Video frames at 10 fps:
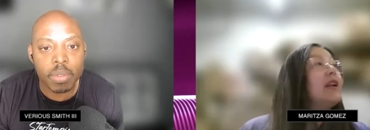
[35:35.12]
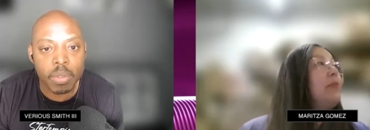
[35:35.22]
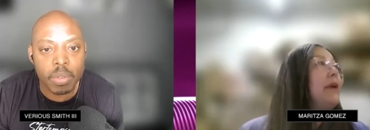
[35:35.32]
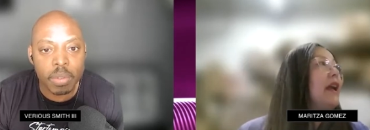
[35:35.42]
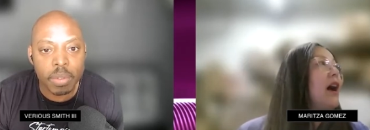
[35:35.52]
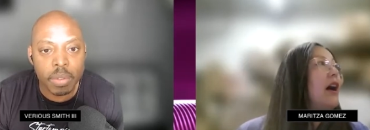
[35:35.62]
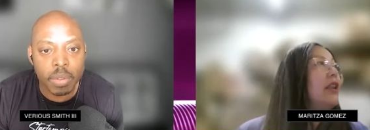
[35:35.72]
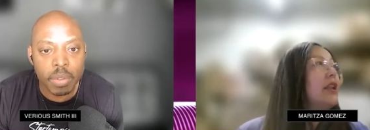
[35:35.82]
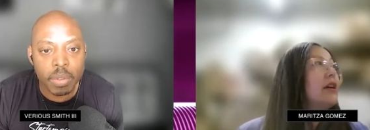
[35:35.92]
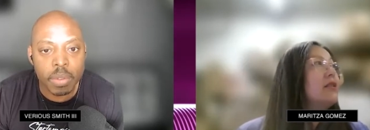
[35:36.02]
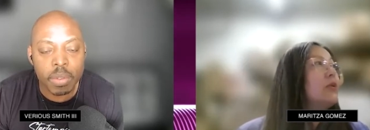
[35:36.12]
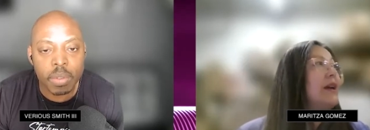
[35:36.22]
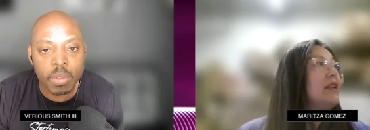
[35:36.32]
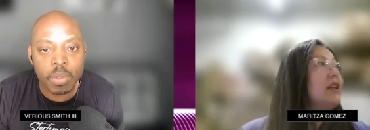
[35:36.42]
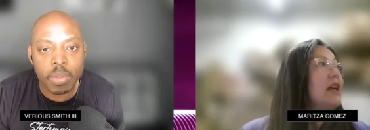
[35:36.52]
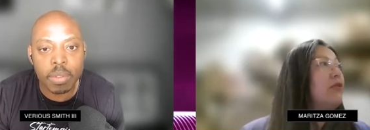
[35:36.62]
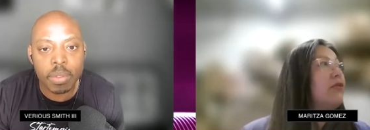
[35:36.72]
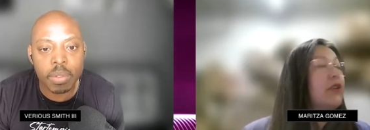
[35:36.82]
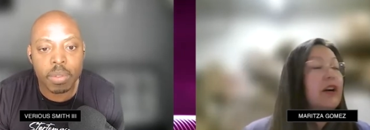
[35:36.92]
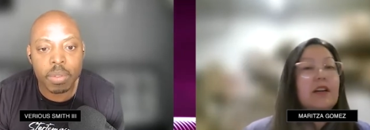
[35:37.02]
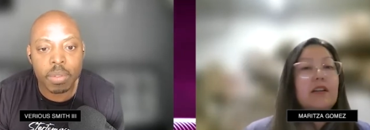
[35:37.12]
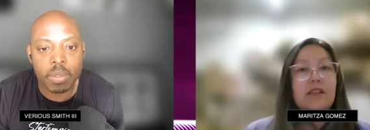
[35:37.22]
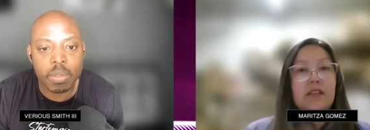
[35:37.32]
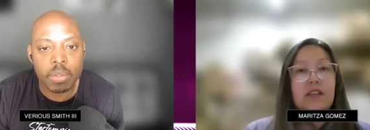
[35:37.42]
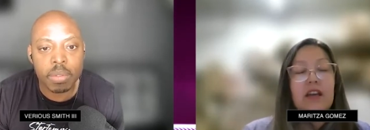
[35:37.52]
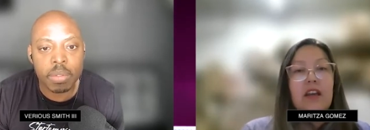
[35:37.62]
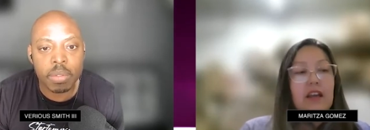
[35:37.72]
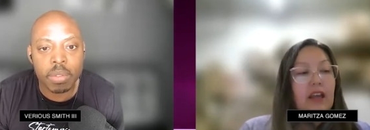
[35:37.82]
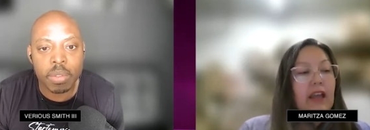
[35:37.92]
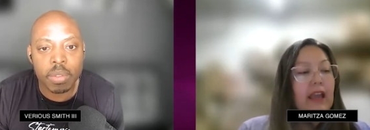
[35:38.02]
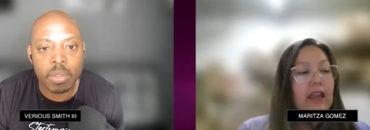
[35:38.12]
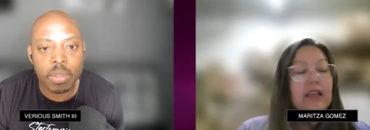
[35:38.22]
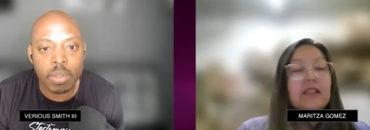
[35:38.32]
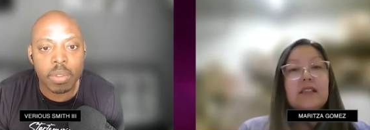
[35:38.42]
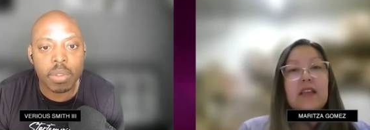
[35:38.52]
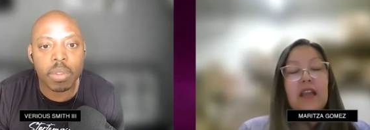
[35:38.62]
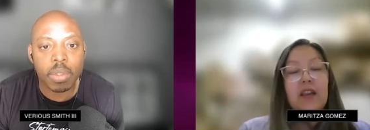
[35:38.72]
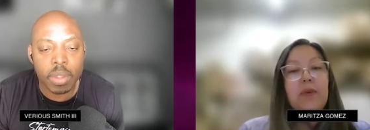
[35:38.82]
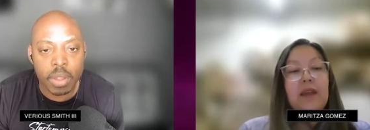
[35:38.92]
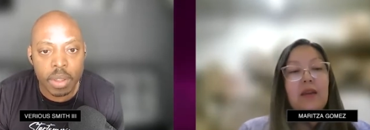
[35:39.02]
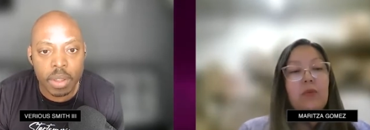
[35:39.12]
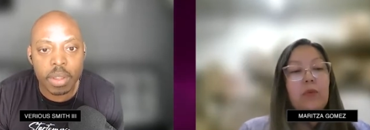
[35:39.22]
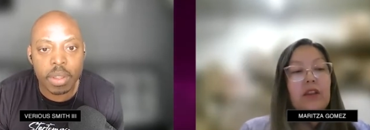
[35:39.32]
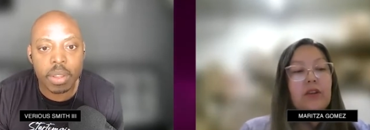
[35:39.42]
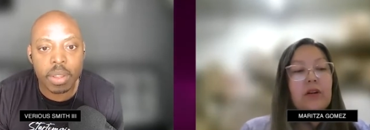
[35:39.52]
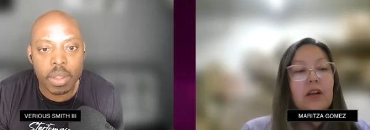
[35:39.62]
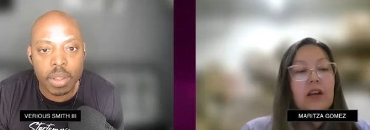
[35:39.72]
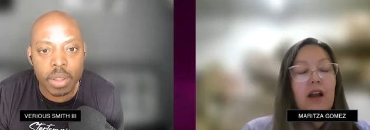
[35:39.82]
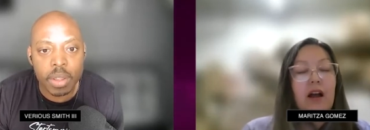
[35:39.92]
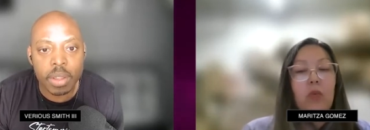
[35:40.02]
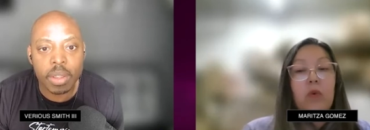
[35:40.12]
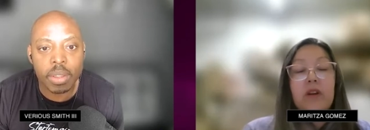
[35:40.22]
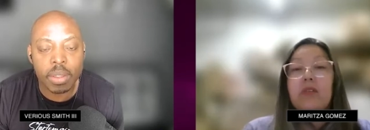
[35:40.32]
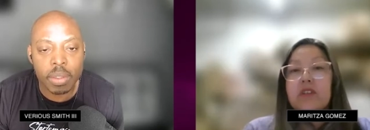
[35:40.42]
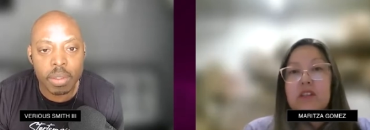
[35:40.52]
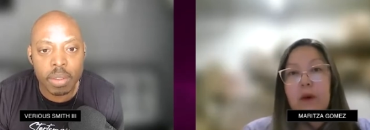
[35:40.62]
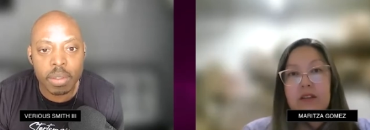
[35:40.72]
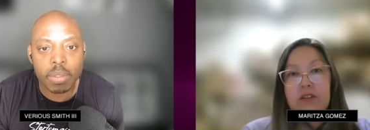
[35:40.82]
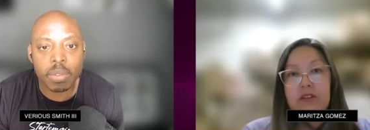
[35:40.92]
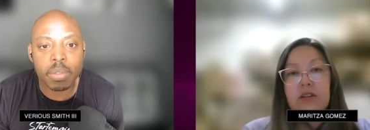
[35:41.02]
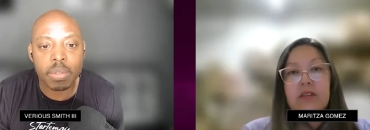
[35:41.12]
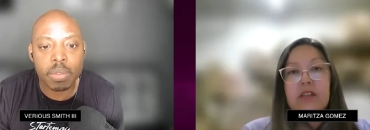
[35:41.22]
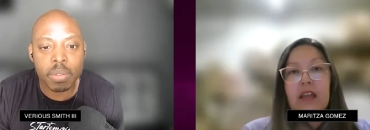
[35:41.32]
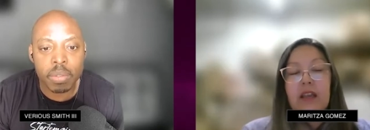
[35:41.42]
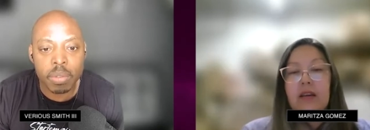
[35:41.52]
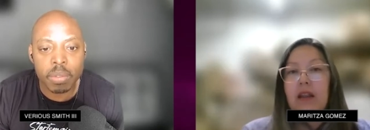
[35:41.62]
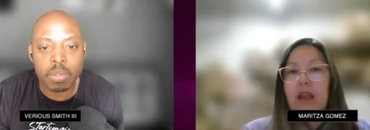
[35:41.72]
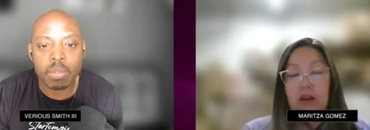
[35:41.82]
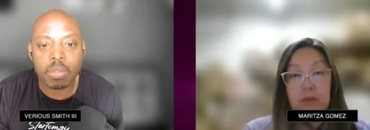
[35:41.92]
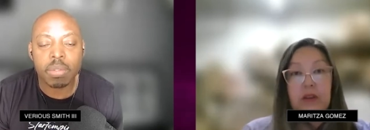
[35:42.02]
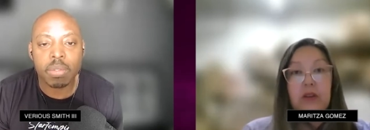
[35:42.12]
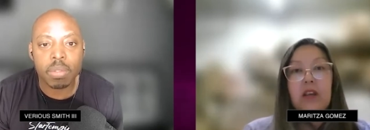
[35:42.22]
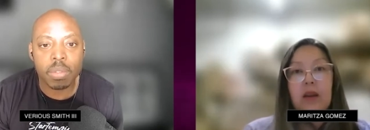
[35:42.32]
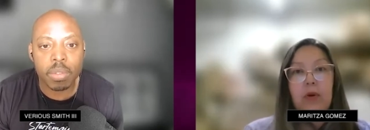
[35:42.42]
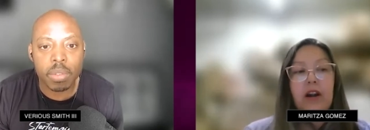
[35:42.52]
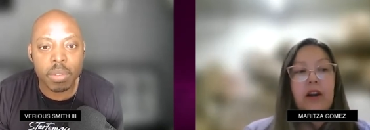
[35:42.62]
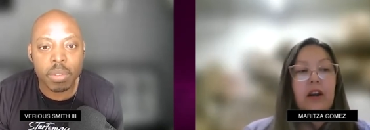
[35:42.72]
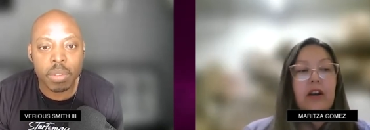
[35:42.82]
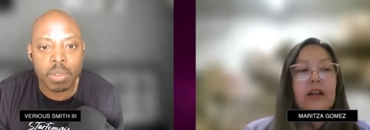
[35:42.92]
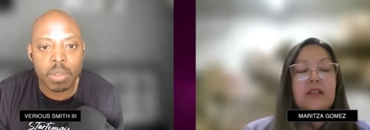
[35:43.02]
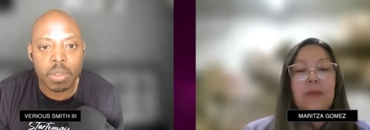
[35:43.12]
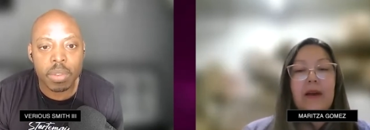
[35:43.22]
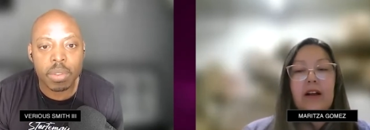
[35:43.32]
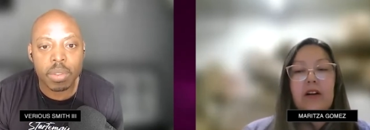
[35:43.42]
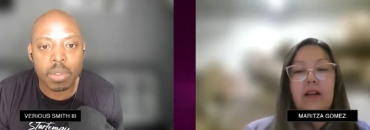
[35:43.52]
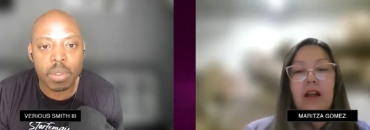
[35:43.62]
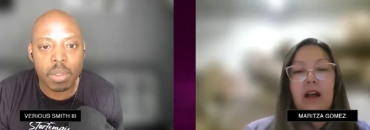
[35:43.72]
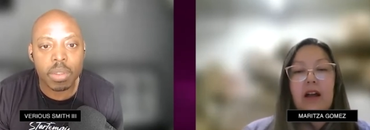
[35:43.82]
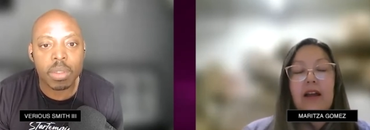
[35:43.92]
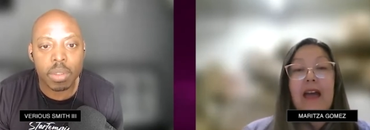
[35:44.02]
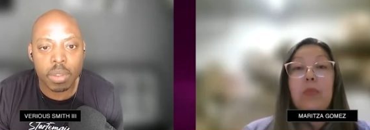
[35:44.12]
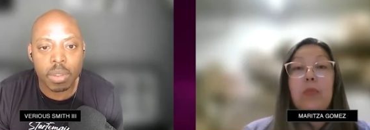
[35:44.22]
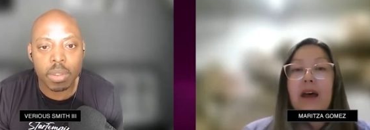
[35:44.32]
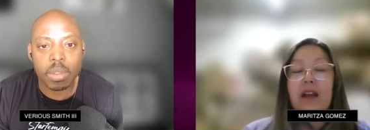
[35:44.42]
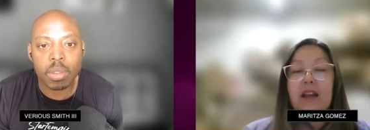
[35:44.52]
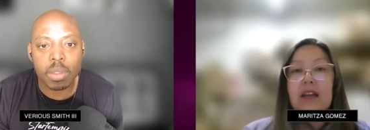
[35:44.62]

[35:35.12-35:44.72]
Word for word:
Speaker 1: to be on the 21st. And it's going to be with our uh, one of our sponsors and a community partner as well, uh, AMPAC